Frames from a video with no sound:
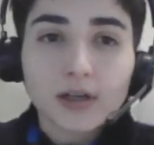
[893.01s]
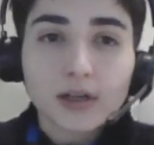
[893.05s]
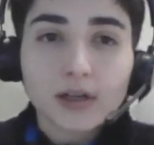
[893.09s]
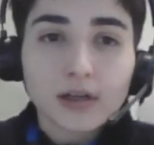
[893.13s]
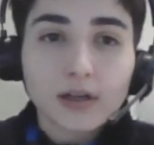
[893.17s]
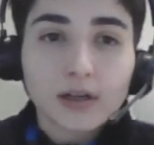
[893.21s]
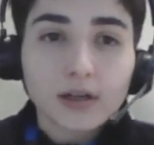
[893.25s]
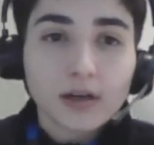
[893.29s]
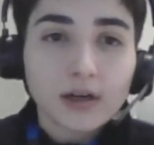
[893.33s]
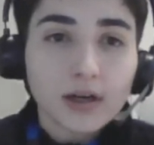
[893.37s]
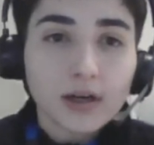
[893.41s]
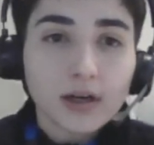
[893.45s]

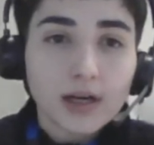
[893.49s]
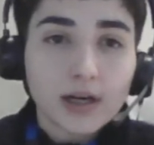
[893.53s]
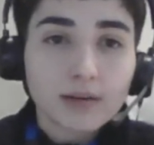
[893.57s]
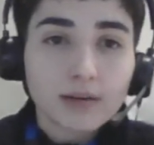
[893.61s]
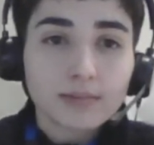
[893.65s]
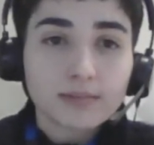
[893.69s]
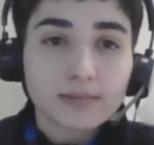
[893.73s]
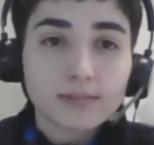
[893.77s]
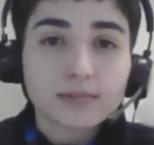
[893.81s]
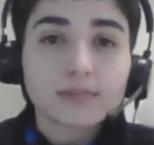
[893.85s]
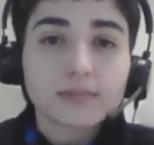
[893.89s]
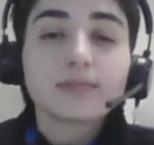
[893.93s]

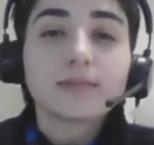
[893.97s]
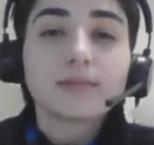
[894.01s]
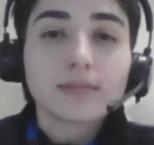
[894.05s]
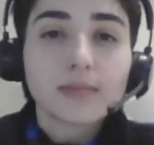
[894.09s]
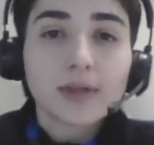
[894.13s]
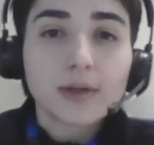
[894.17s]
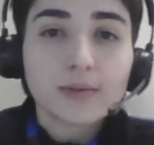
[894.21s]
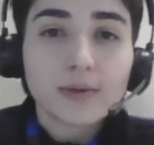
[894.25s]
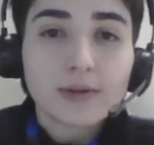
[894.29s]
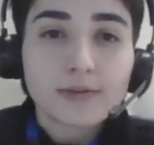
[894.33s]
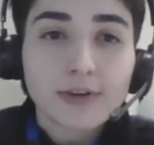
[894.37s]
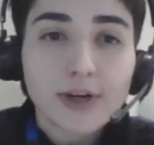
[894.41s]
I'm
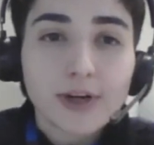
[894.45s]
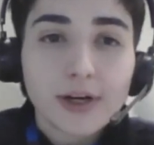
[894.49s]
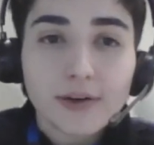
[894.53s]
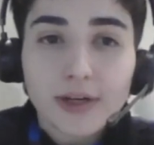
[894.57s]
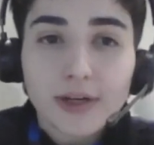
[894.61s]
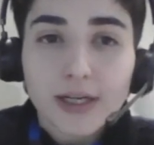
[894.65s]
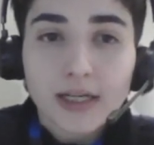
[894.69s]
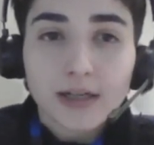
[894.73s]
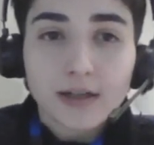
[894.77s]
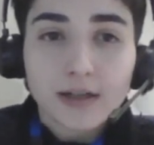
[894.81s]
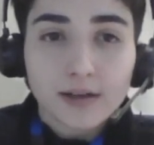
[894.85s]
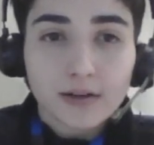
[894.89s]

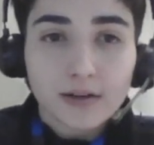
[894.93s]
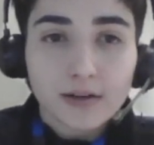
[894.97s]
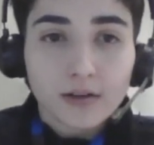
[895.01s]
referring